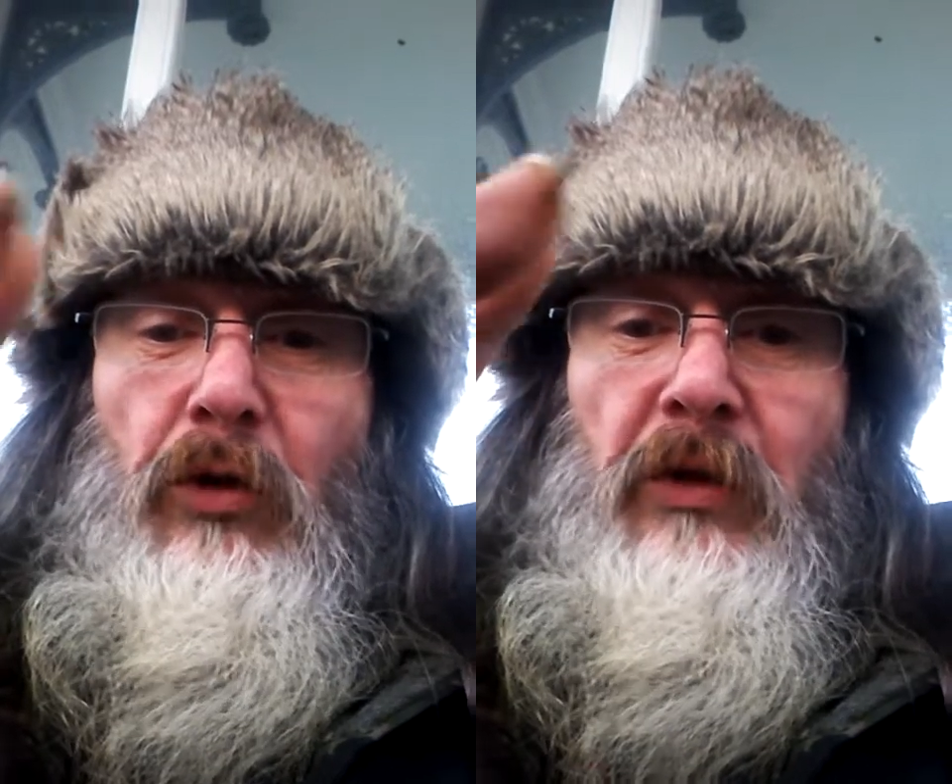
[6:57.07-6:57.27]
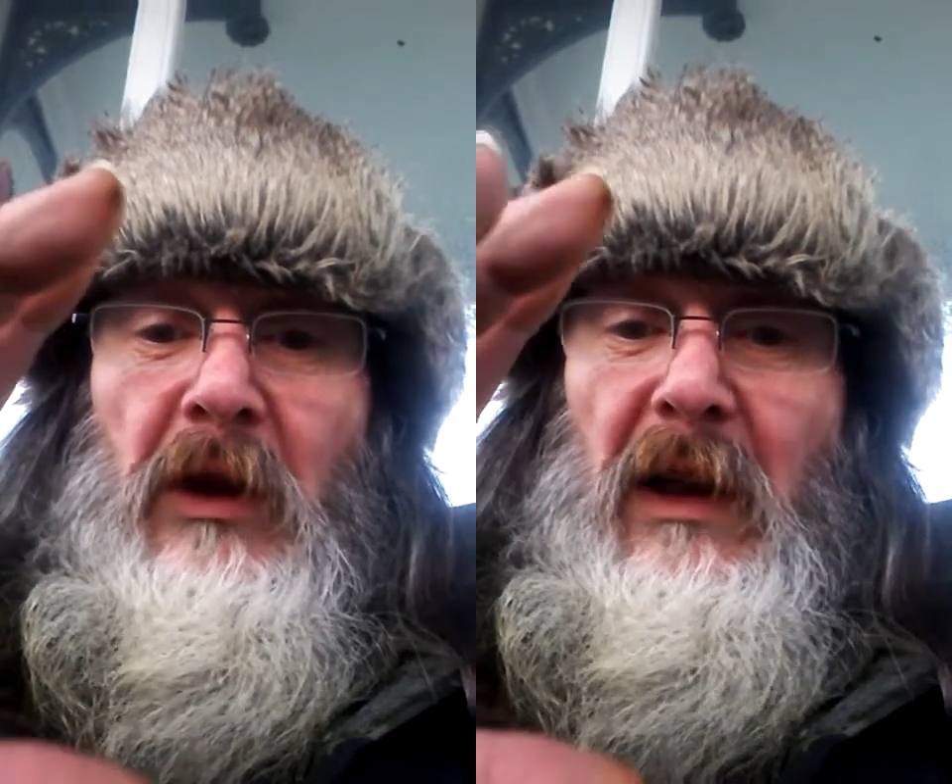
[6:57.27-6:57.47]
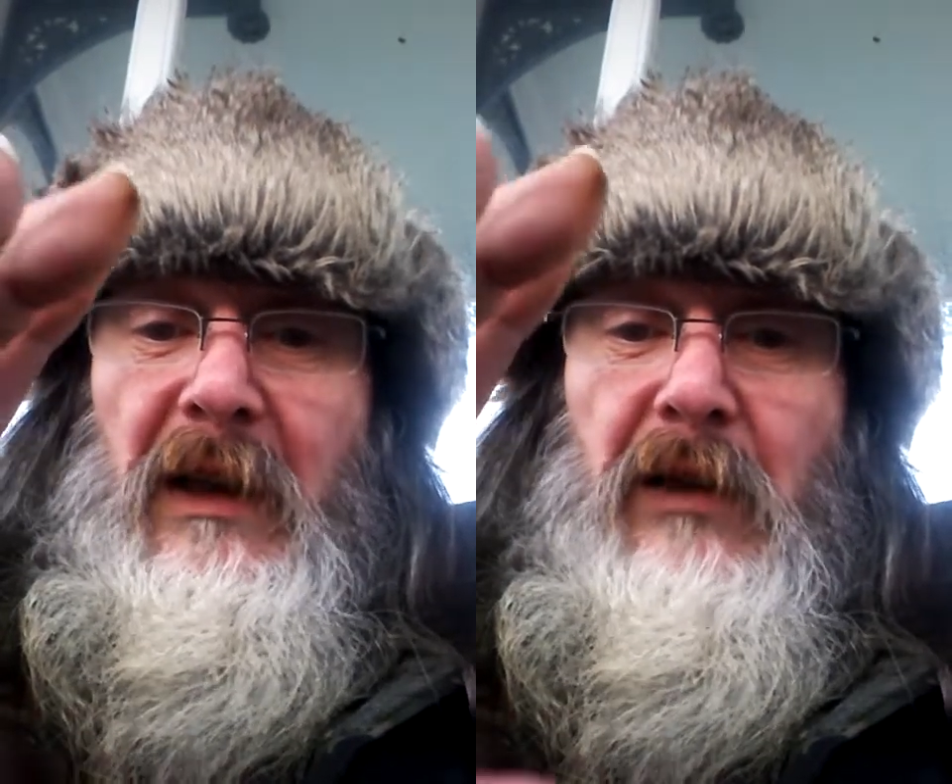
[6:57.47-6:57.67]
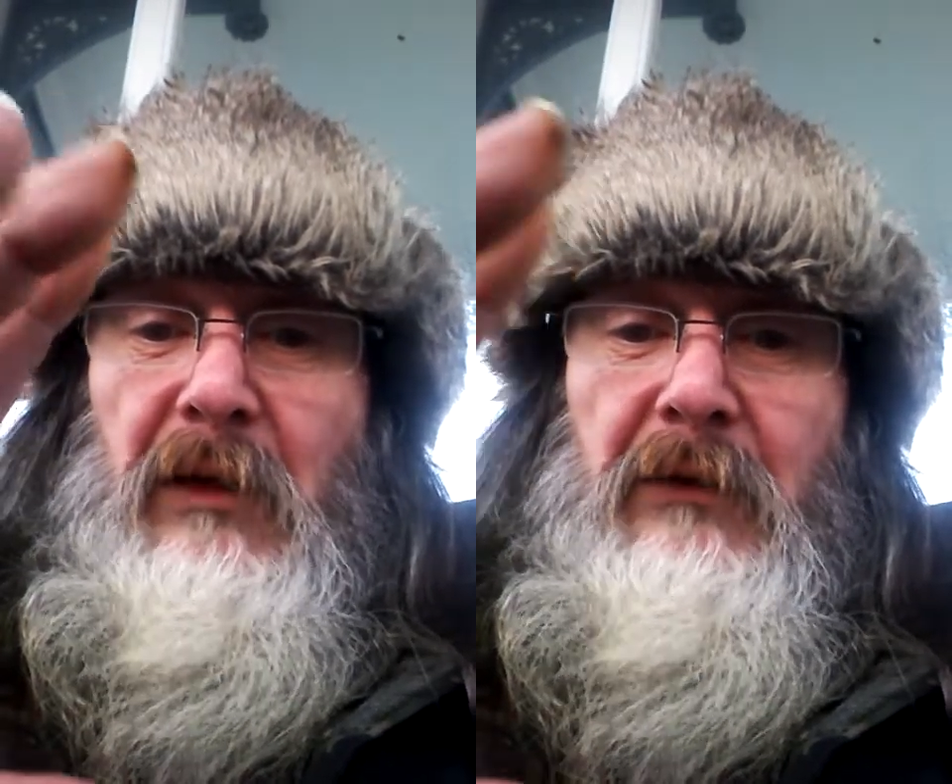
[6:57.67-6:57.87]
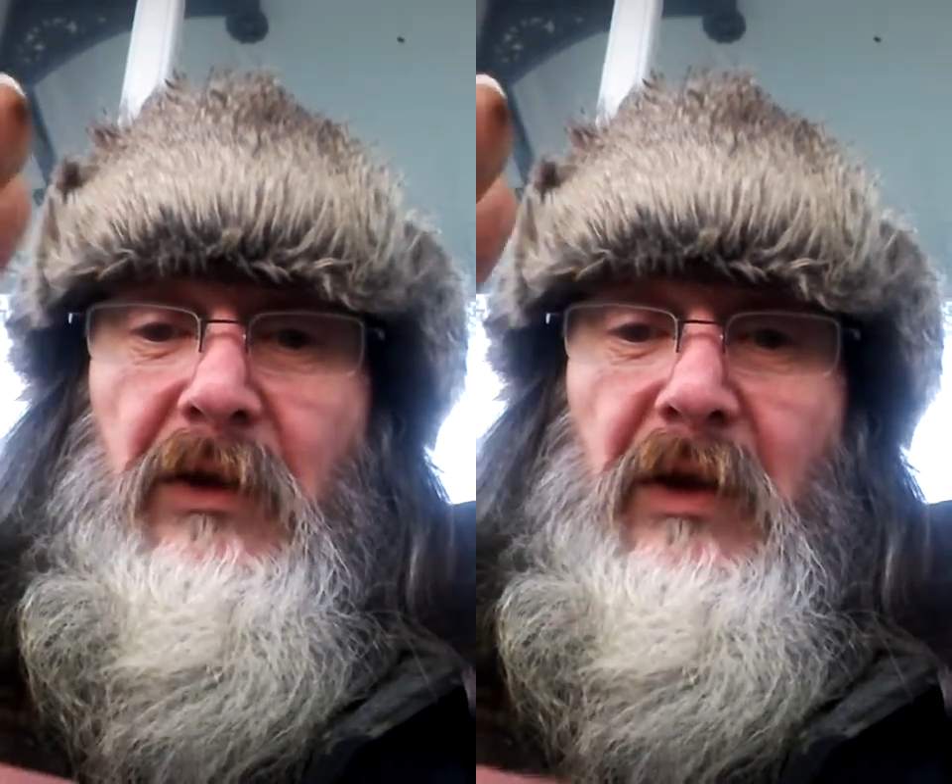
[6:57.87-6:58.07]
under light
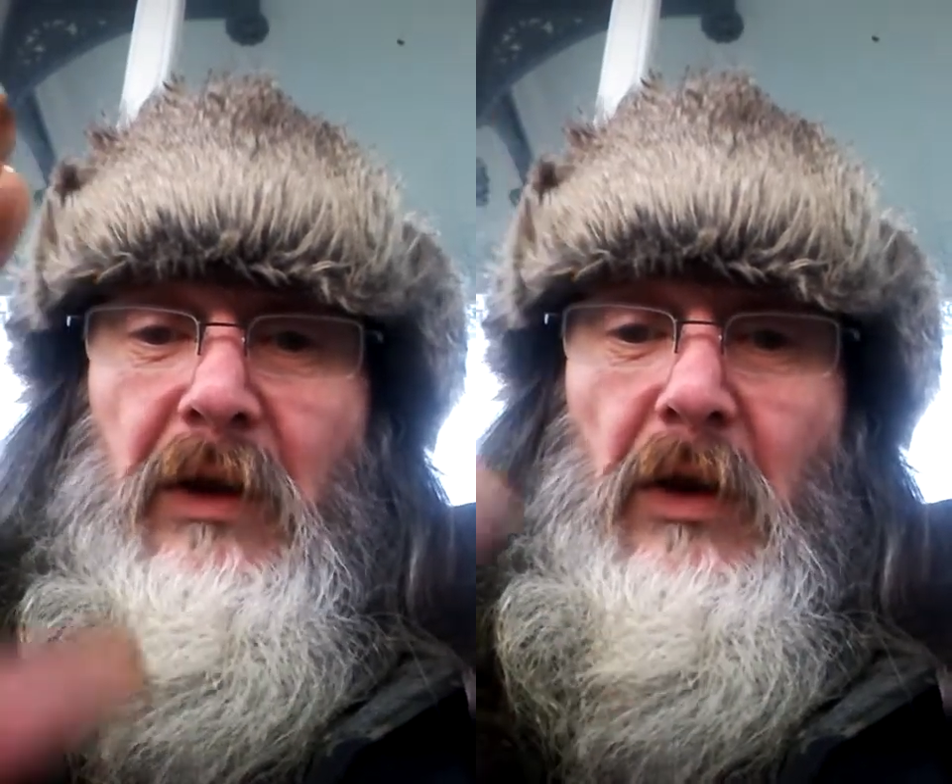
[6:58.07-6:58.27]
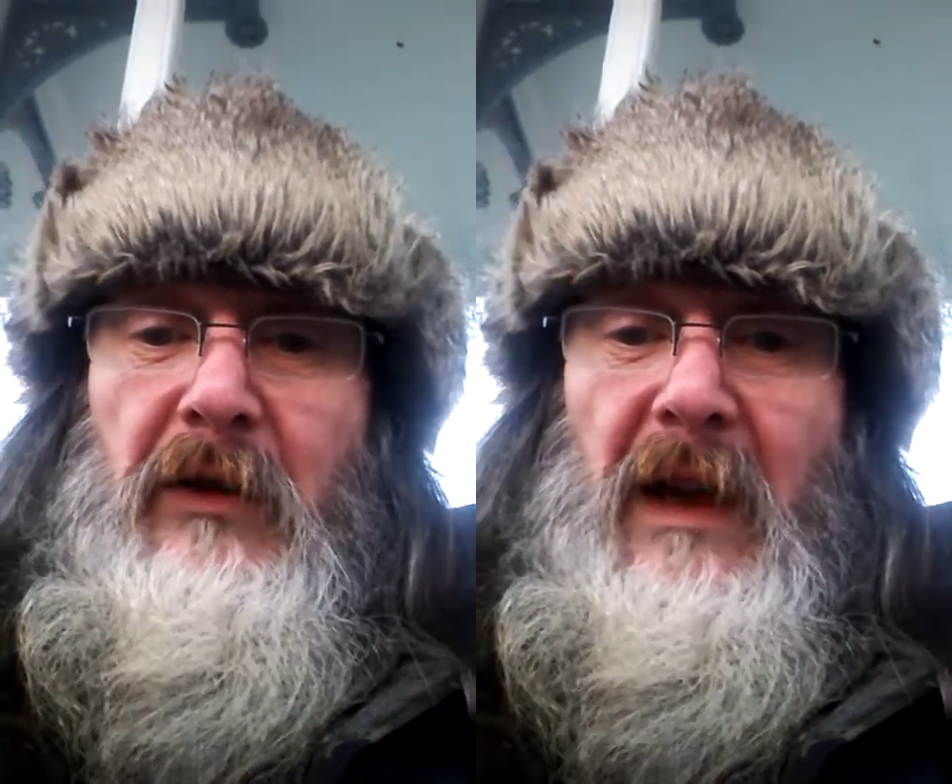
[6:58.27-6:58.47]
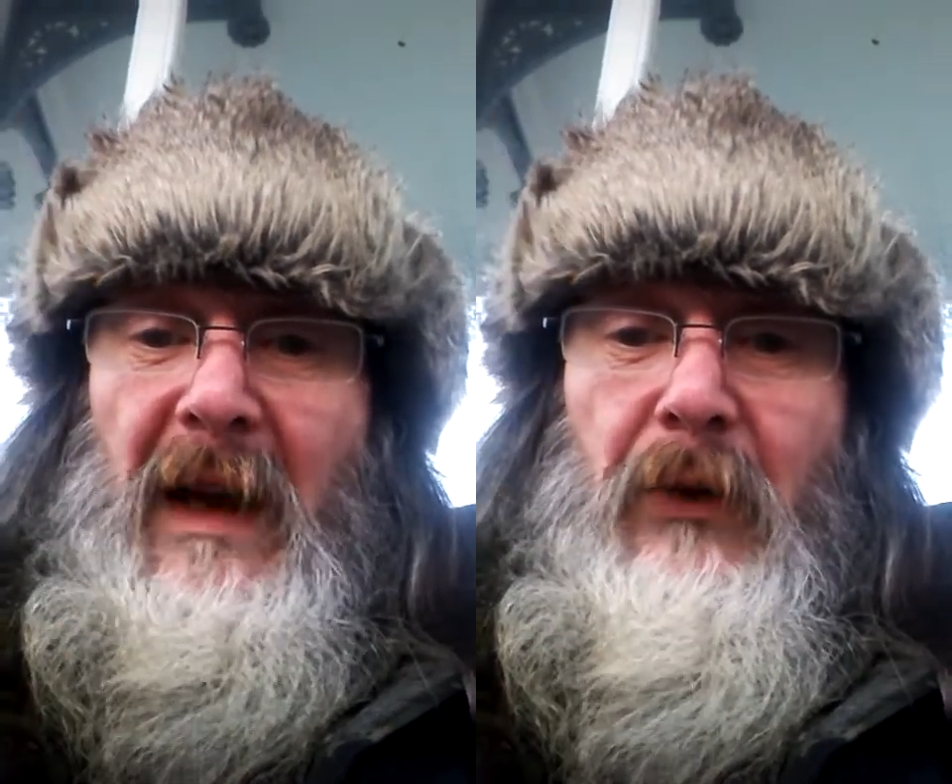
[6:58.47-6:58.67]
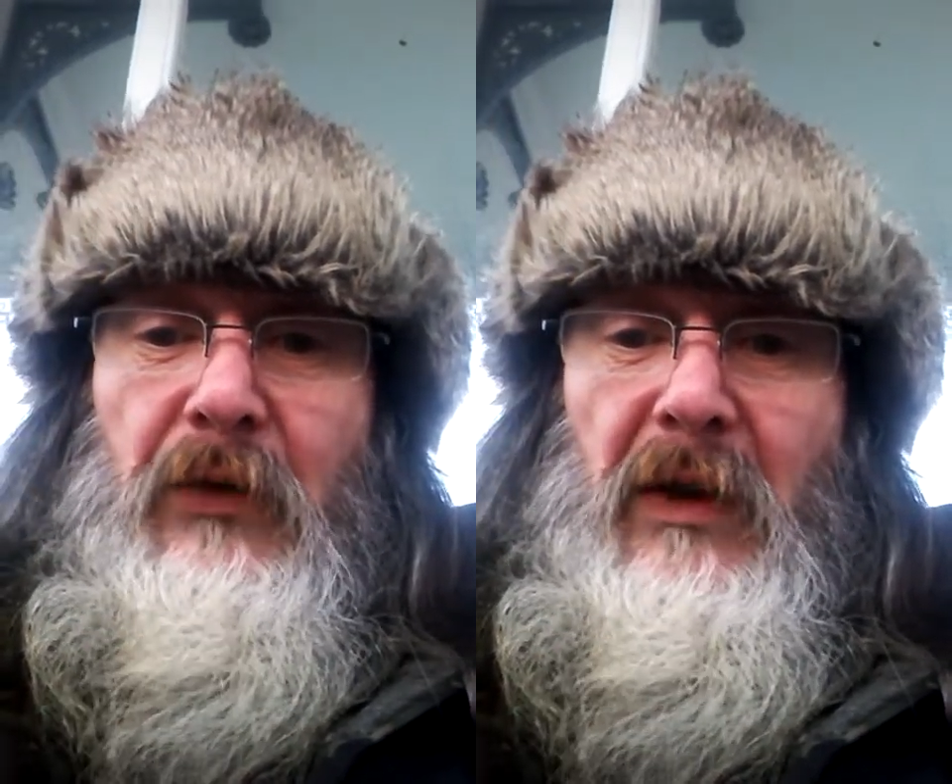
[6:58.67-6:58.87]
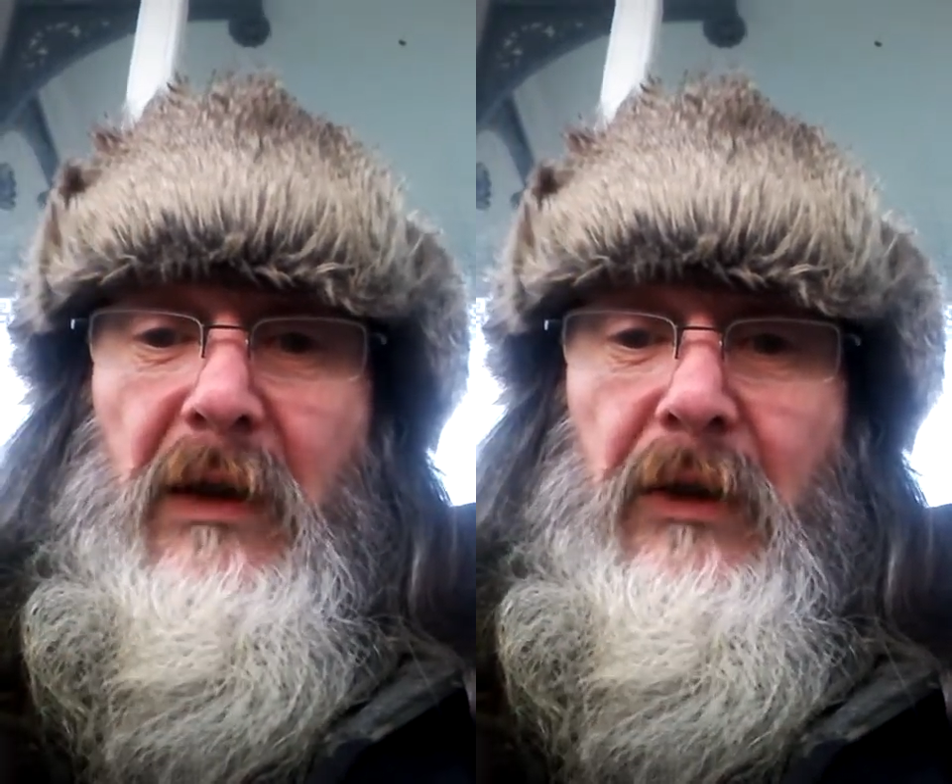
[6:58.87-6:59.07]
gravity on the
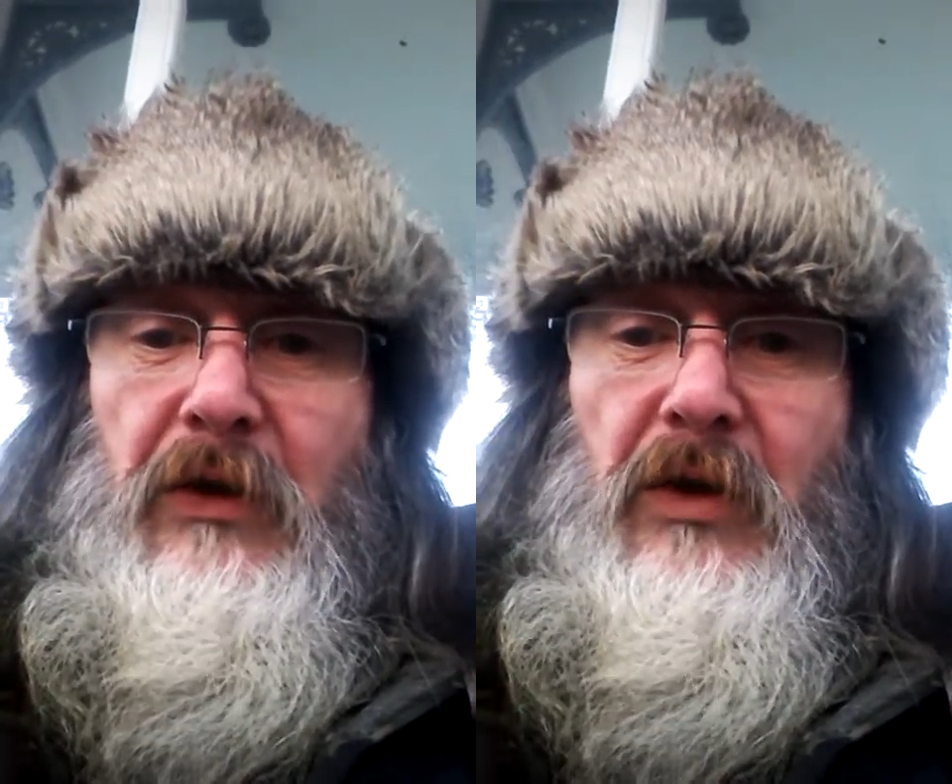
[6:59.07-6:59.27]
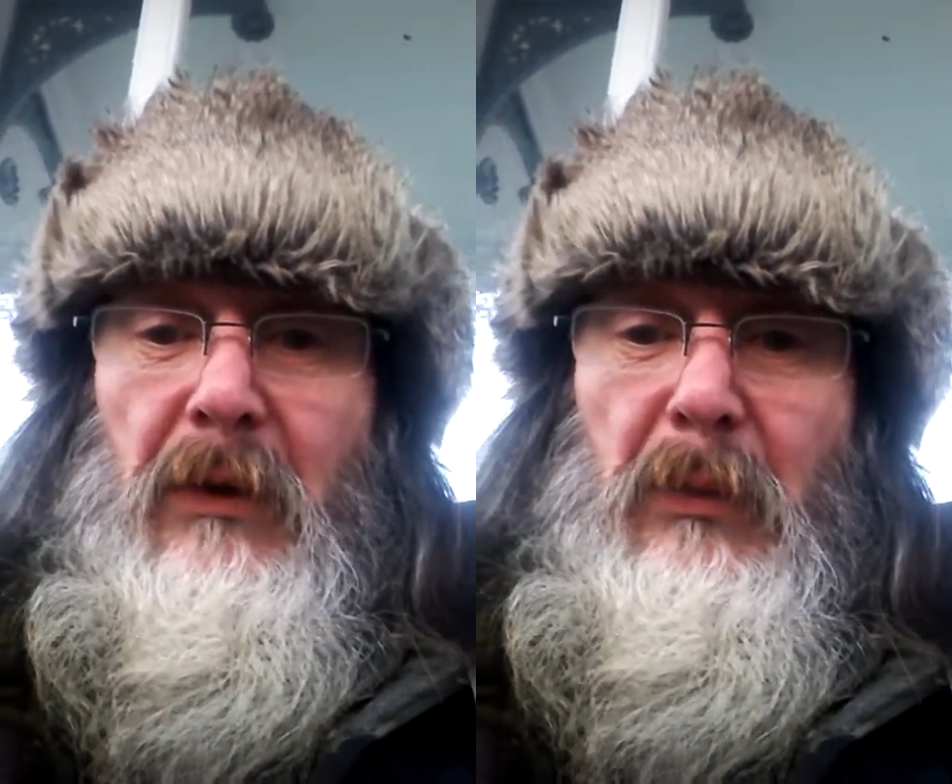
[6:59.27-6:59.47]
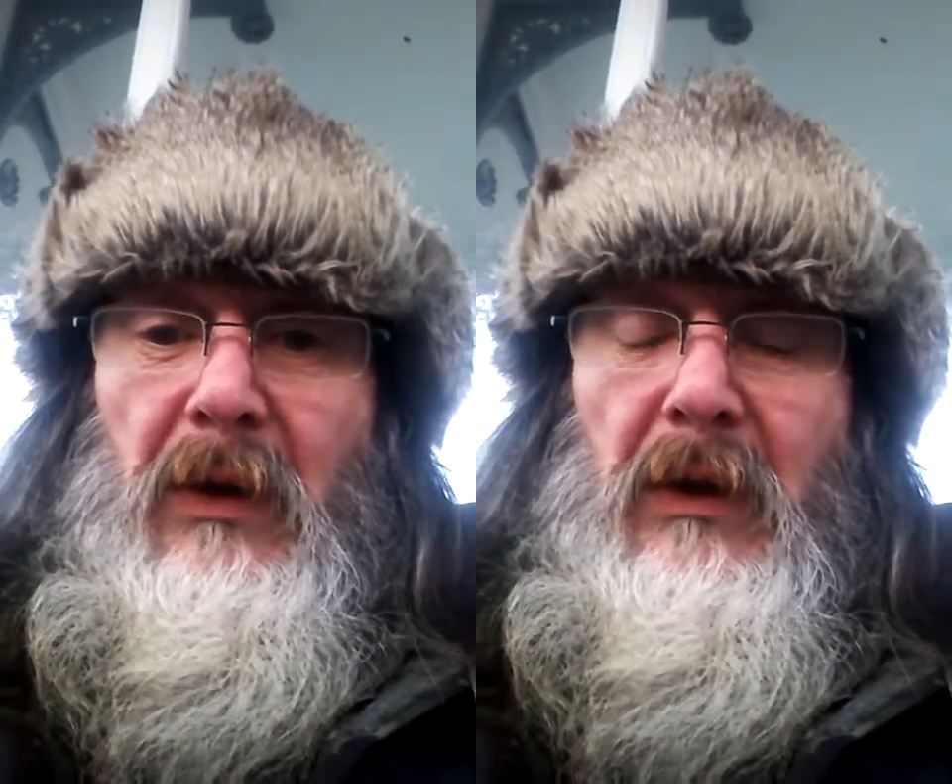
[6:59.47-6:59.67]
outside of the ship.